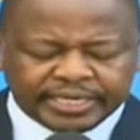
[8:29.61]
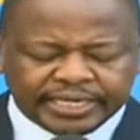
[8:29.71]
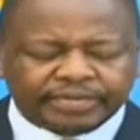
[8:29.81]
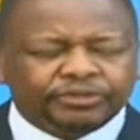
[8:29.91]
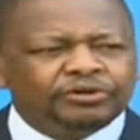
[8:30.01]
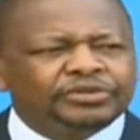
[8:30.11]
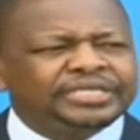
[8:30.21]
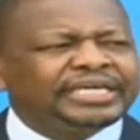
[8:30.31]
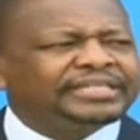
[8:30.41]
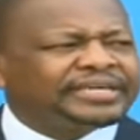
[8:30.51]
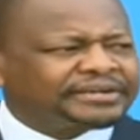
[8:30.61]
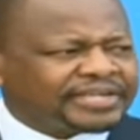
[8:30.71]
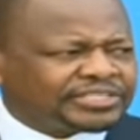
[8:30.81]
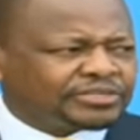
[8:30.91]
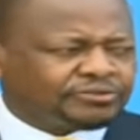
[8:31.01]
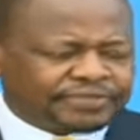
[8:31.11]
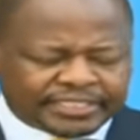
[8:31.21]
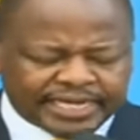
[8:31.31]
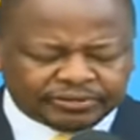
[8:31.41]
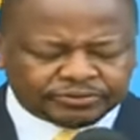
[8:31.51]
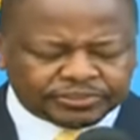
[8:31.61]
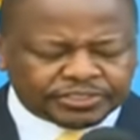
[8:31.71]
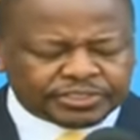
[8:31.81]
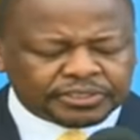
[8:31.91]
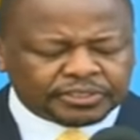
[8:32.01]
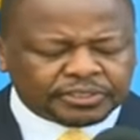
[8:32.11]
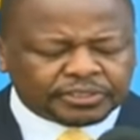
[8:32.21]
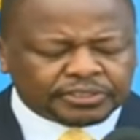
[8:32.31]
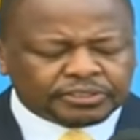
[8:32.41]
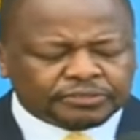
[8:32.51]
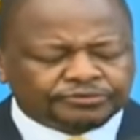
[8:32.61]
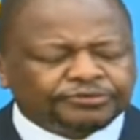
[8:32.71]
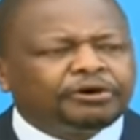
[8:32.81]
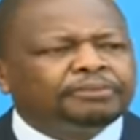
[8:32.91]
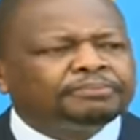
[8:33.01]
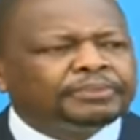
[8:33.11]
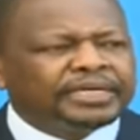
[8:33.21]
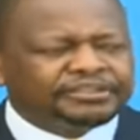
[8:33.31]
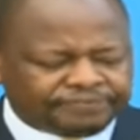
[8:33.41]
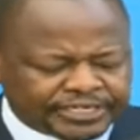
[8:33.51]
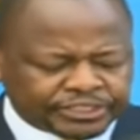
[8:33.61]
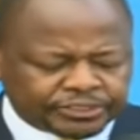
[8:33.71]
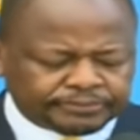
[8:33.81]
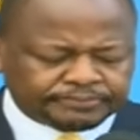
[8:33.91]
and those in the rest of the towns from infection.